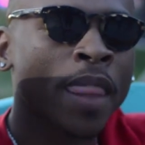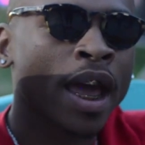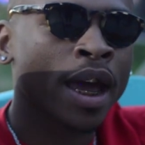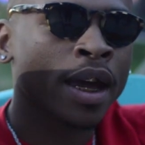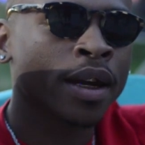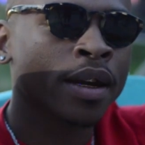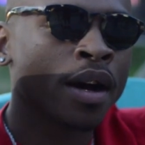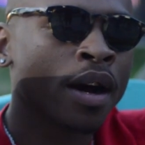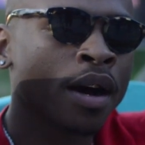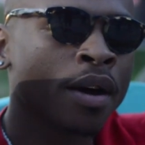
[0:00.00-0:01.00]
and
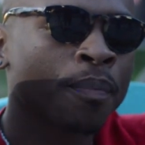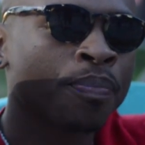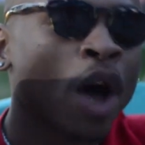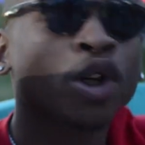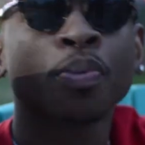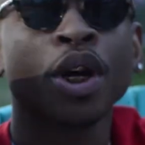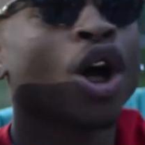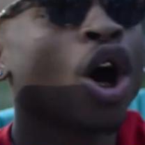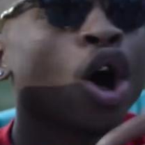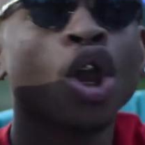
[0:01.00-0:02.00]
um, I was putting
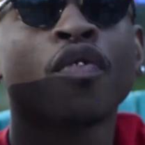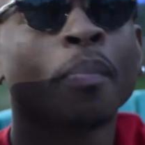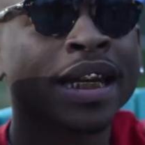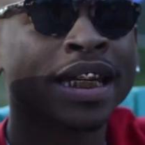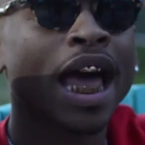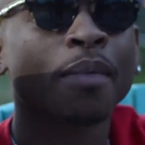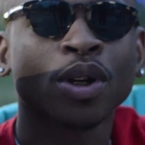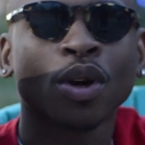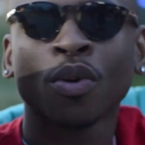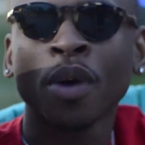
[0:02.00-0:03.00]
it all over my snap.
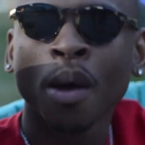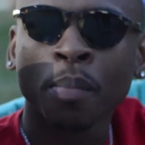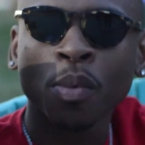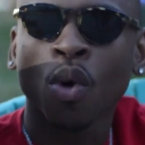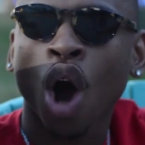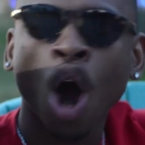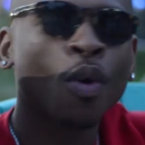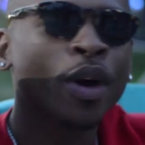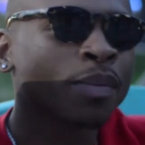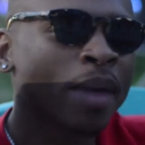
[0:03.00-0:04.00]
So people
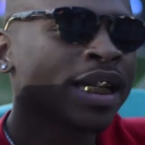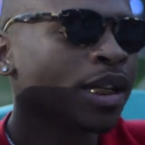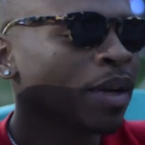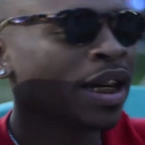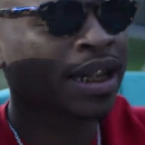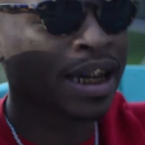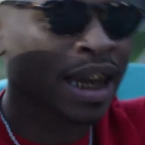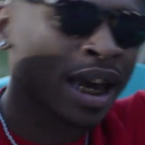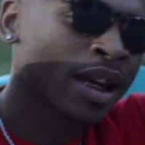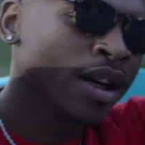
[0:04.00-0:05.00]
always message me and shit
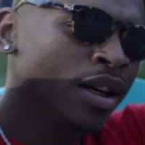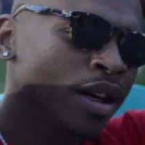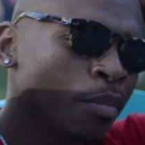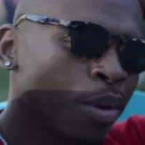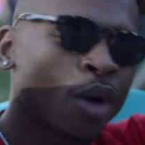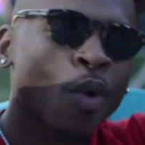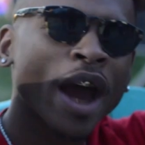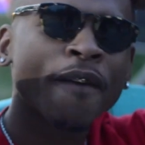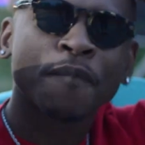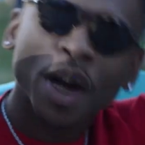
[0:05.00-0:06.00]
like, "Bro, why
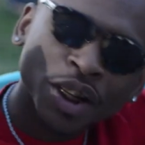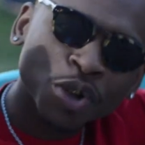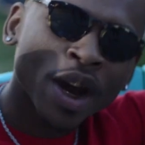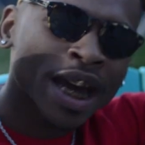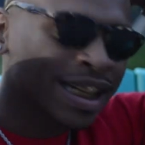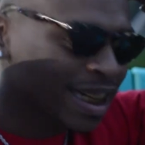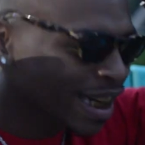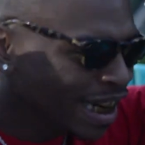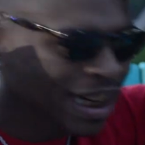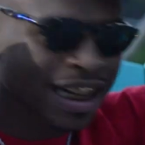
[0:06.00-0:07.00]
the fuck do you got a
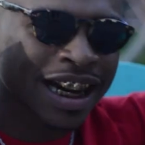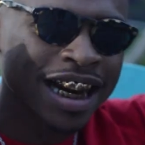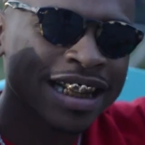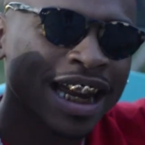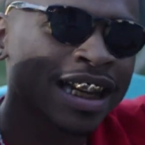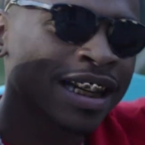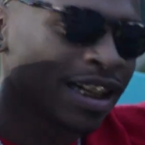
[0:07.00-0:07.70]
cheetah?" Cause like,